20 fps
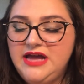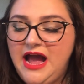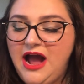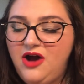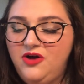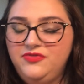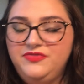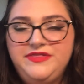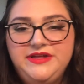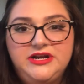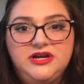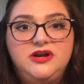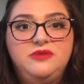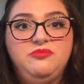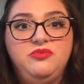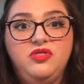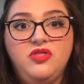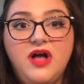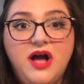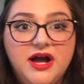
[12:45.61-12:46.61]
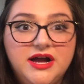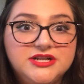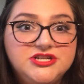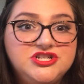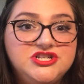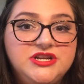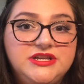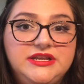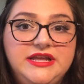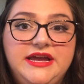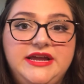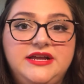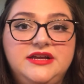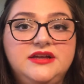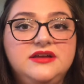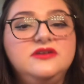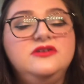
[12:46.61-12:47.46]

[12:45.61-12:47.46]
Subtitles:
out there blush and like